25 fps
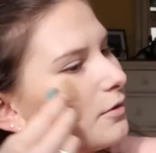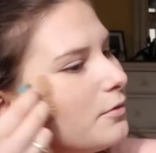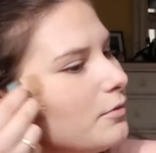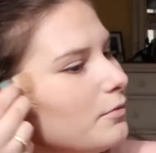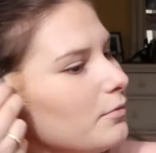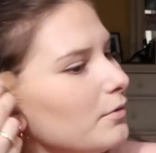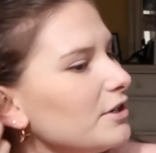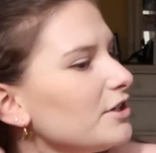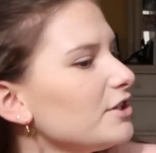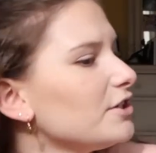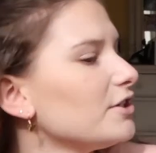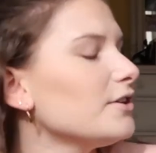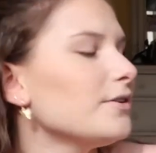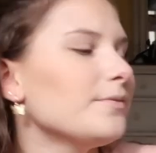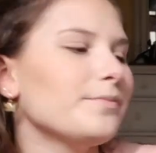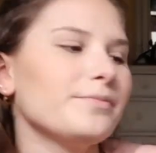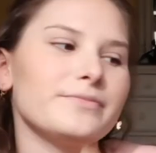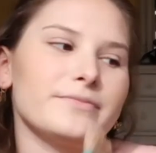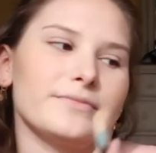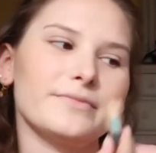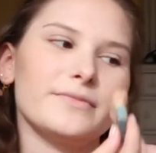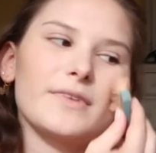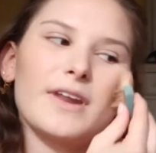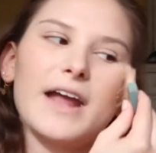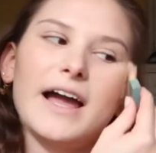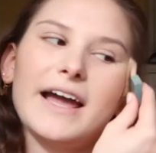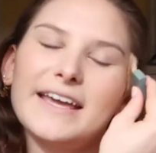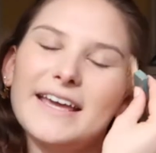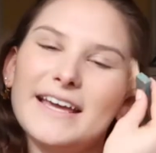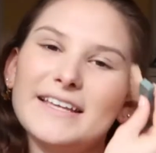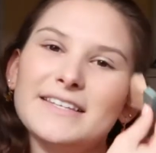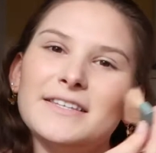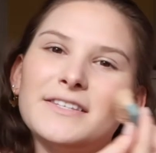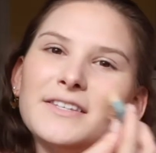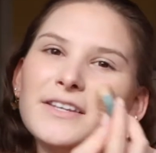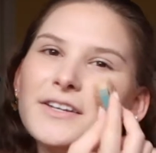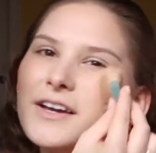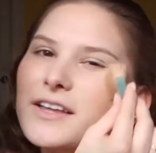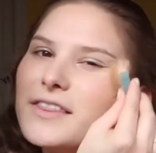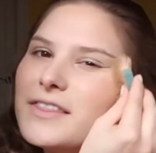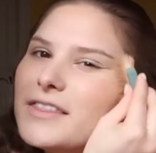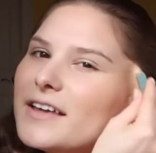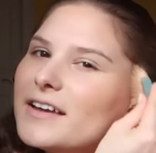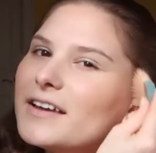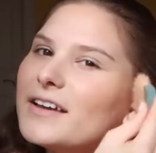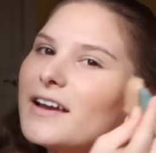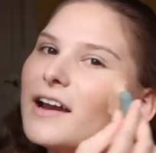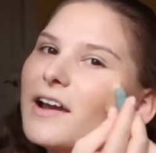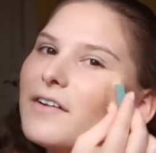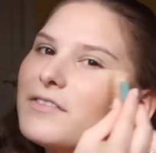which I guess is a good
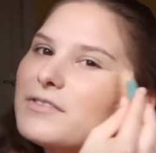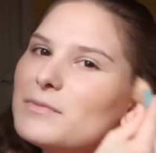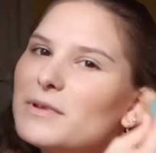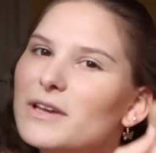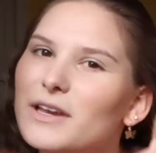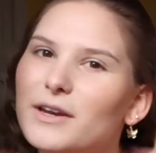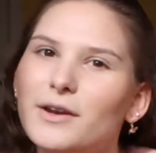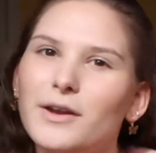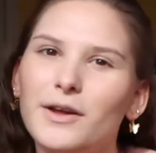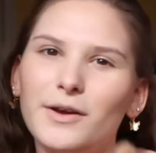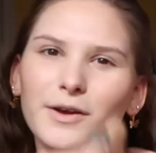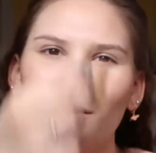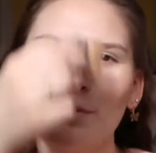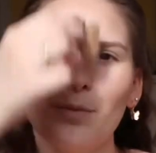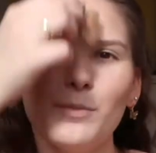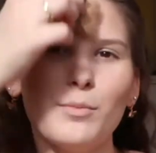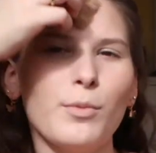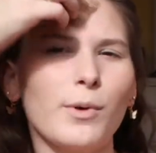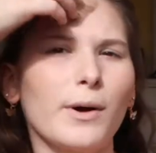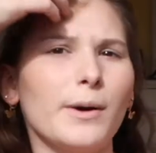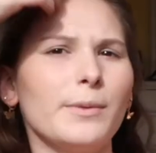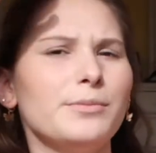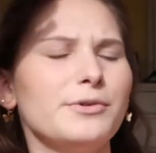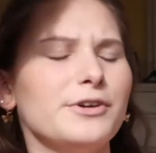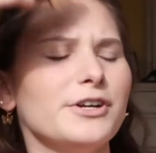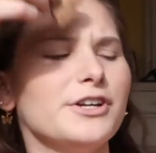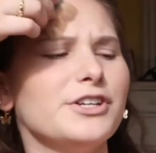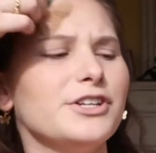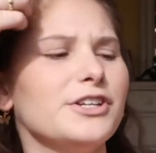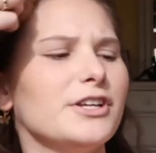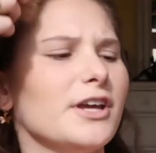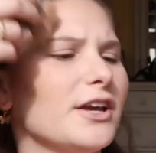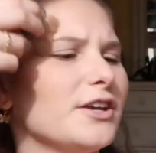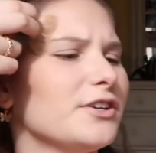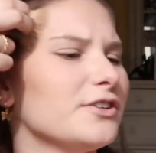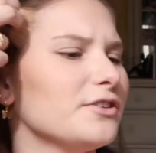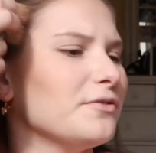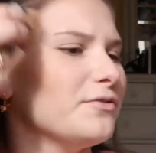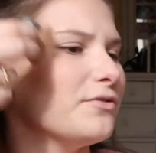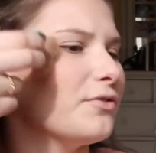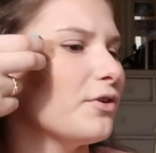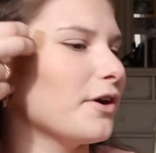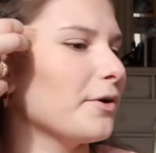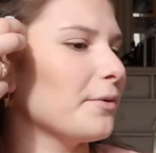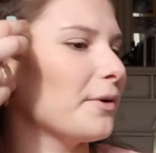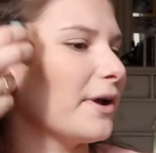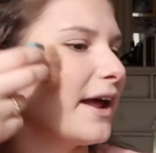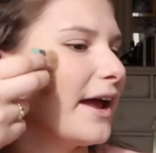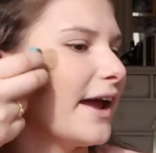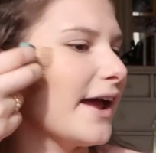thing. It gives me more appreciation
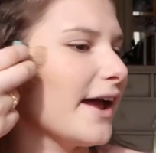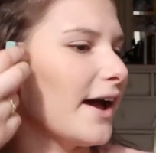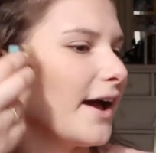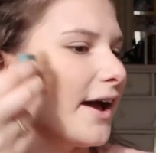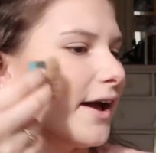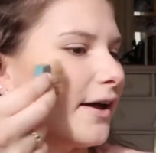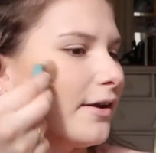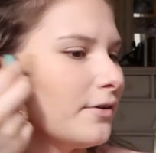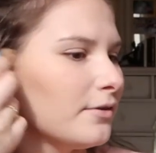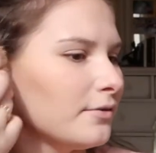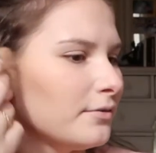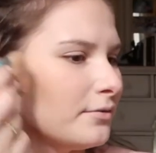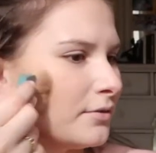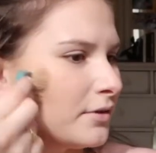for what I had.